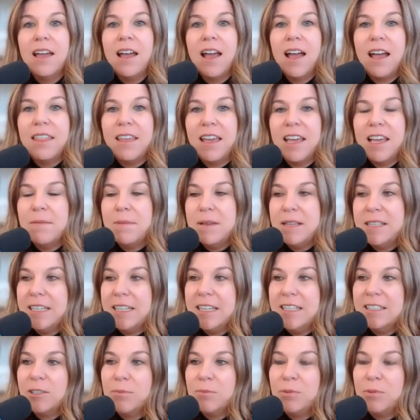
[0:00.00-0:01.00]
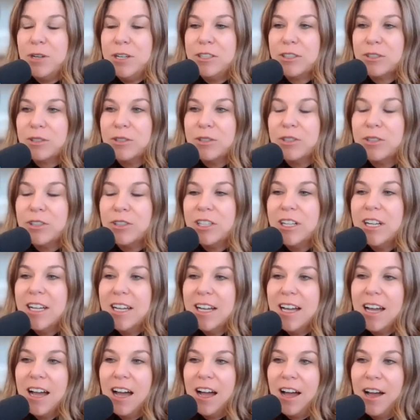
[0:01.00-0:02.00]
The ABCs of Preschool.
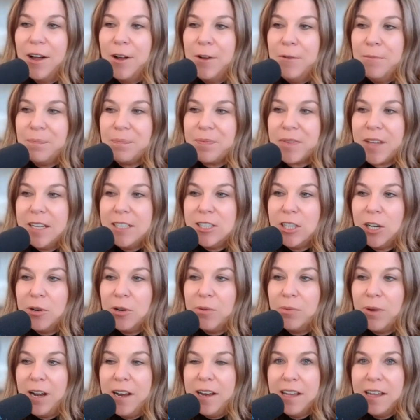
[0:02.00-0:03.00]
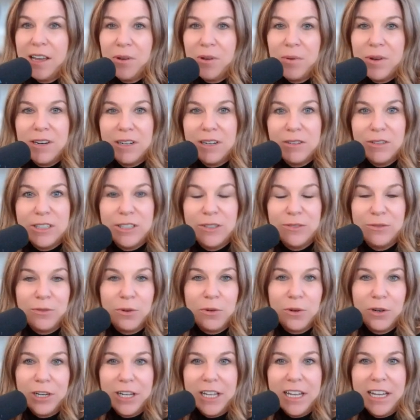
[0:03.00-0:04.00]
I started writing it when I was
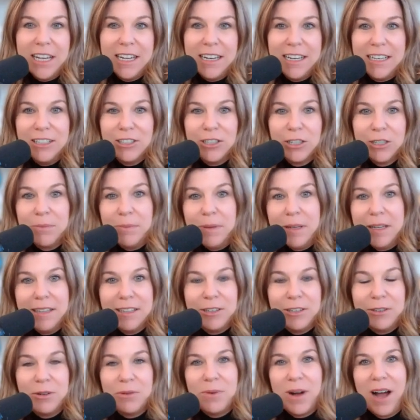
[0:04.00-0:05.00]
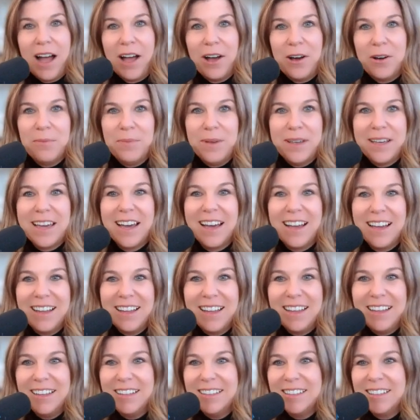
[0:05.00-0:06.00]
40, and it took me a little while
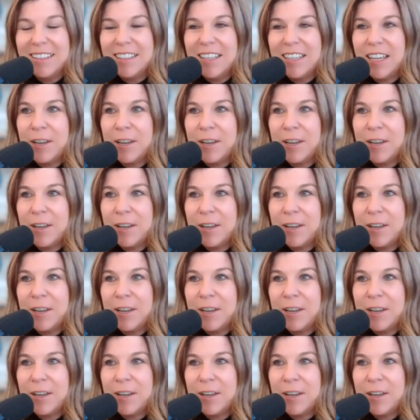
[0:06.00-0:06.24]
because